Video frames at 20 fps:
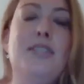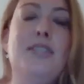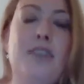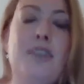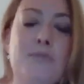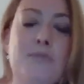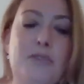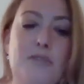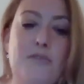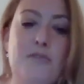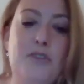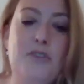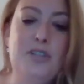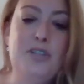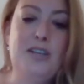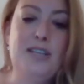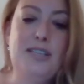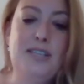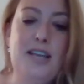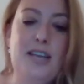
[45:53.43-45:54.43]
in terms of the
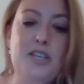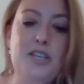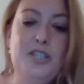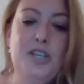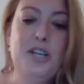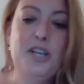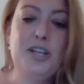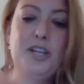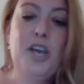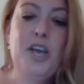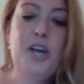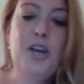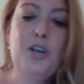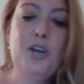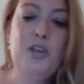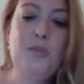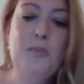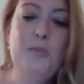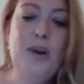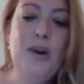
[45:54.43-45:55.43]
visualization,
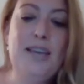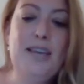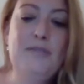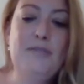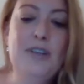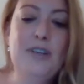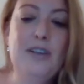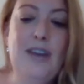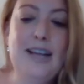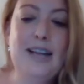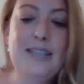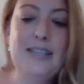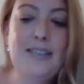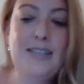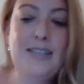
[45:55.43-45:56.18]
you might even